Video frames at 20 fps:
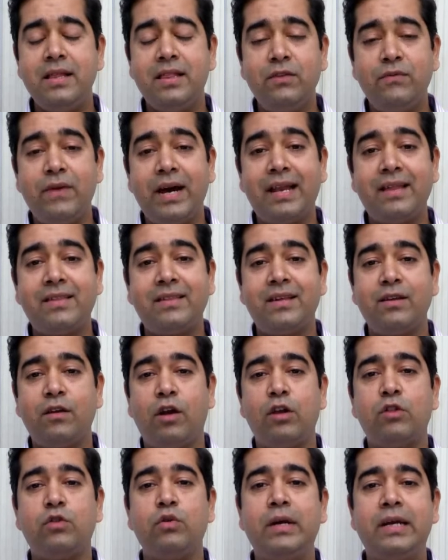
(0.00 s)
The virus can
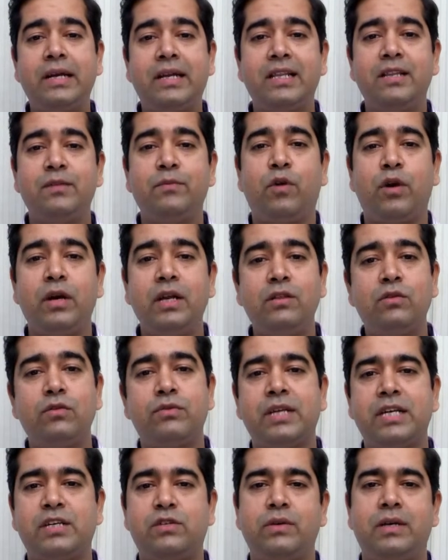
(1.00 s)
also enter the body through
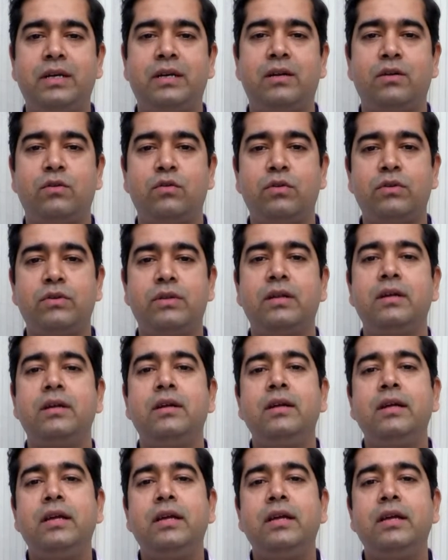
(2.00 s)
sexual intercourse.